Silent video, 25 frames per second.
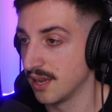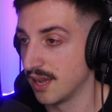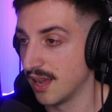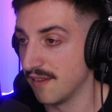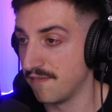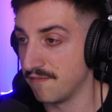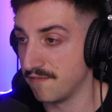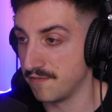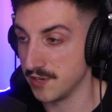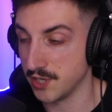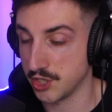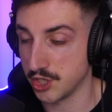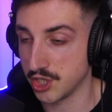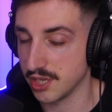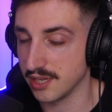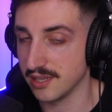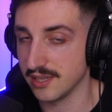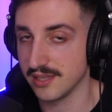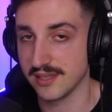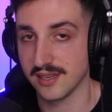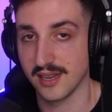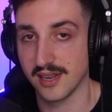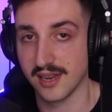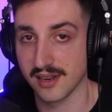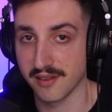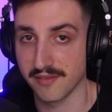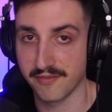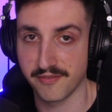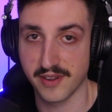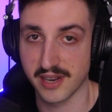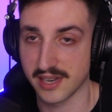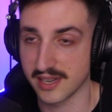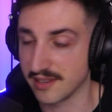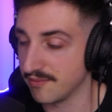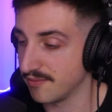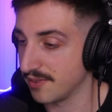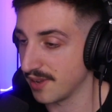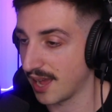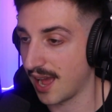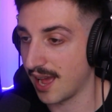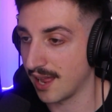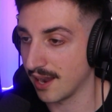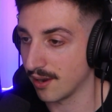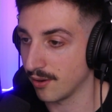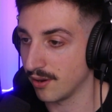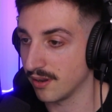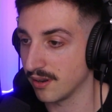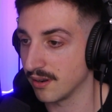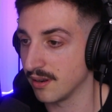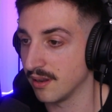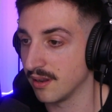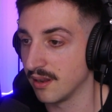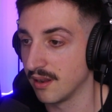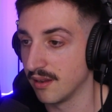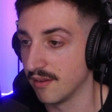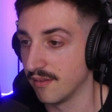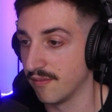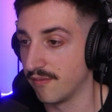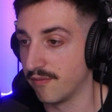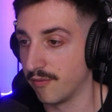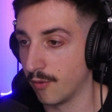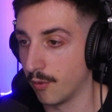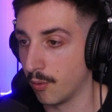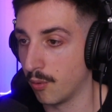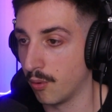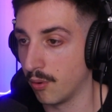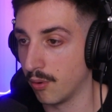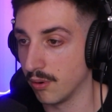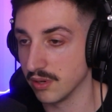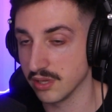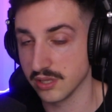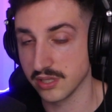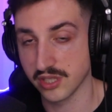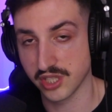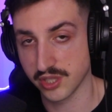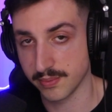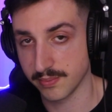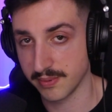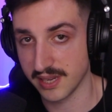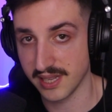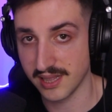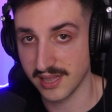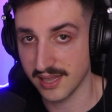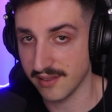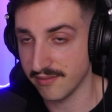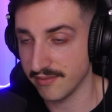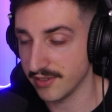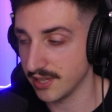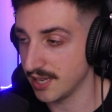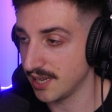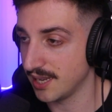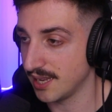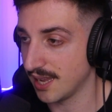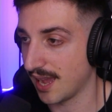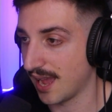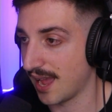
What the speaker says: efficient and effective add-on for speed leveling,